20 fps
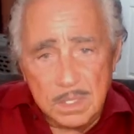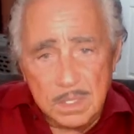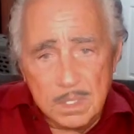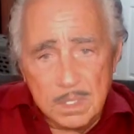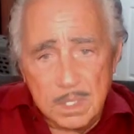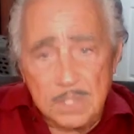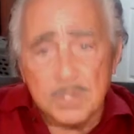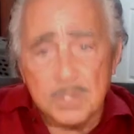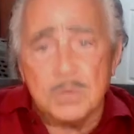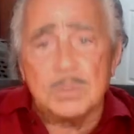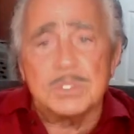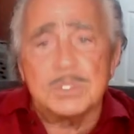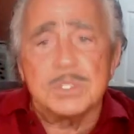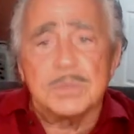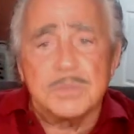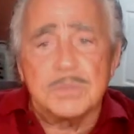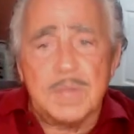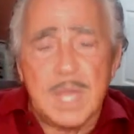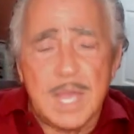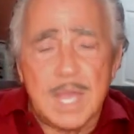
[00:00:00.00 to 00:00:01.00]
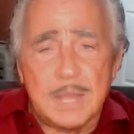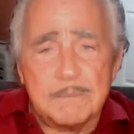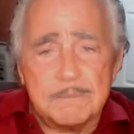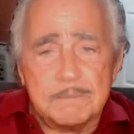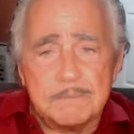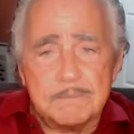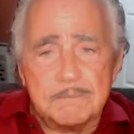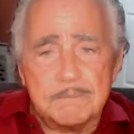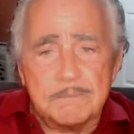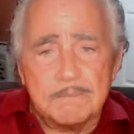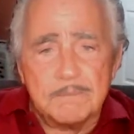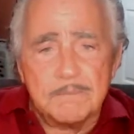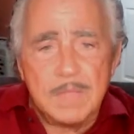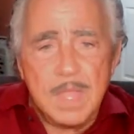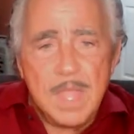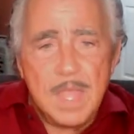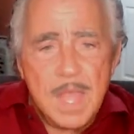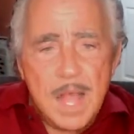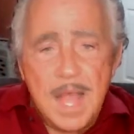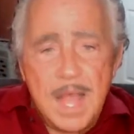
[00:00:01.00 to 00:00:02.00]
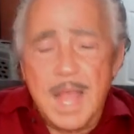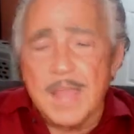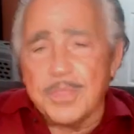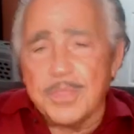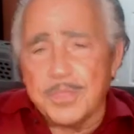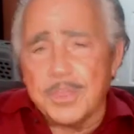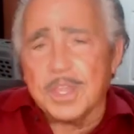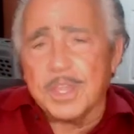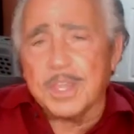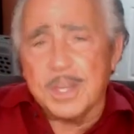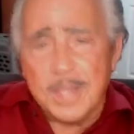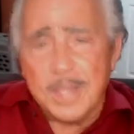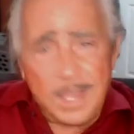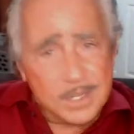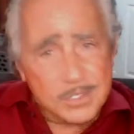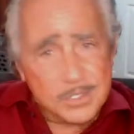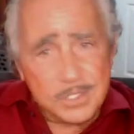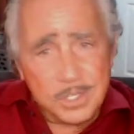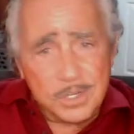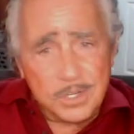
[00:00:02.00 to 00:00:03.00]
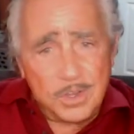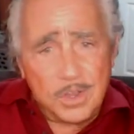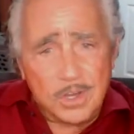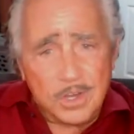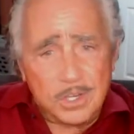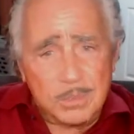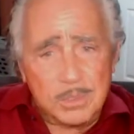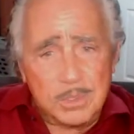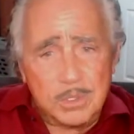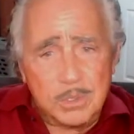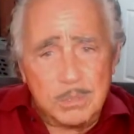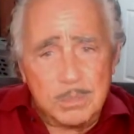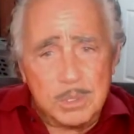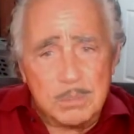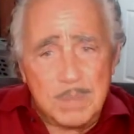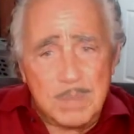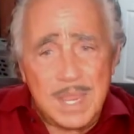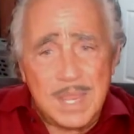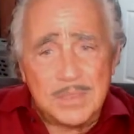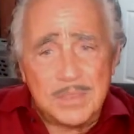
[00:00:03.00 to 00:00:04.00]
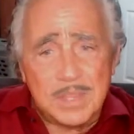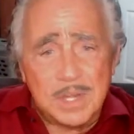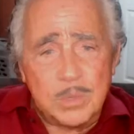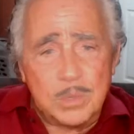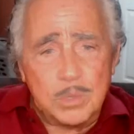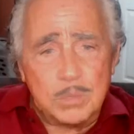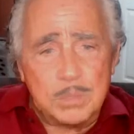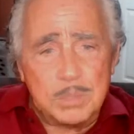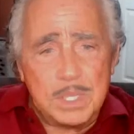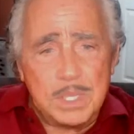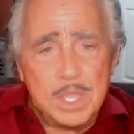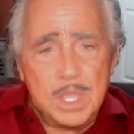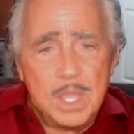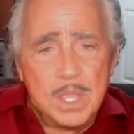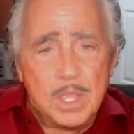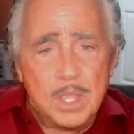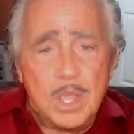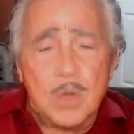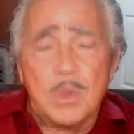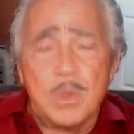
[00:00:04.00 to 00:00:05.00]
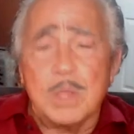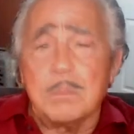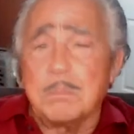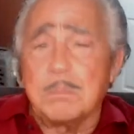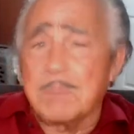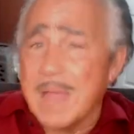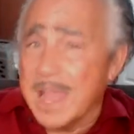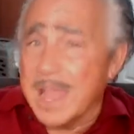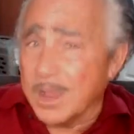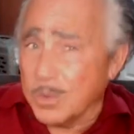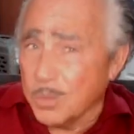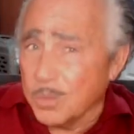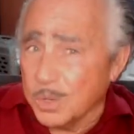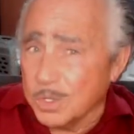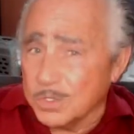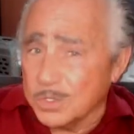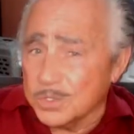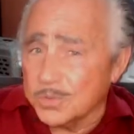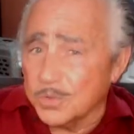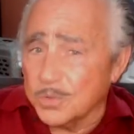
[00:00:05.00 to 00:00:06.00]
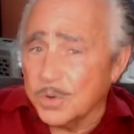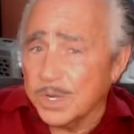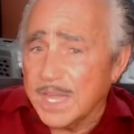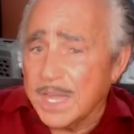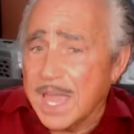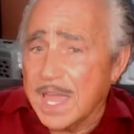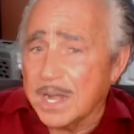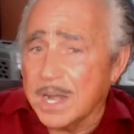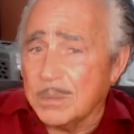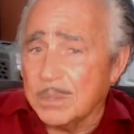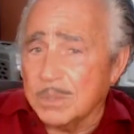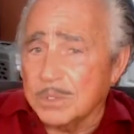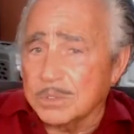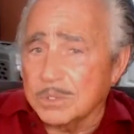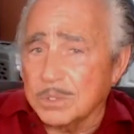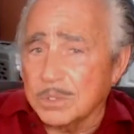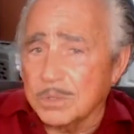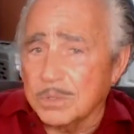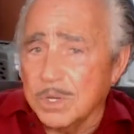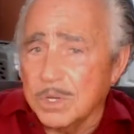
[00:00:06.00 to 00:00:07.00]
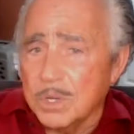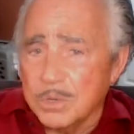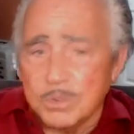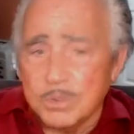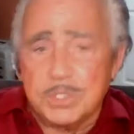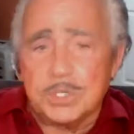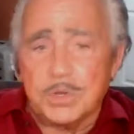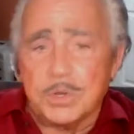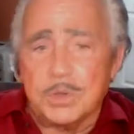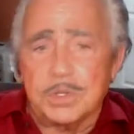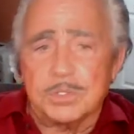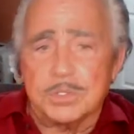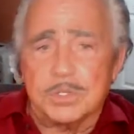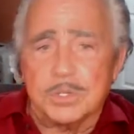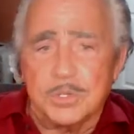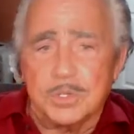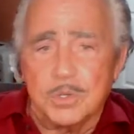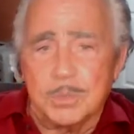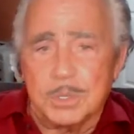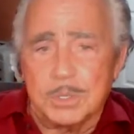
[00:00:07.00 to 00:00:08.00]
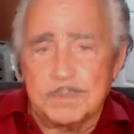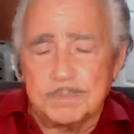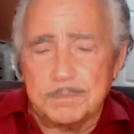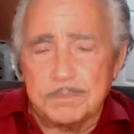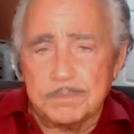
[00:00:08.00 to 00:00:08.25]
and humans have not. I think an excellent argument could be made that it would be going backwards for an animal to return as a human.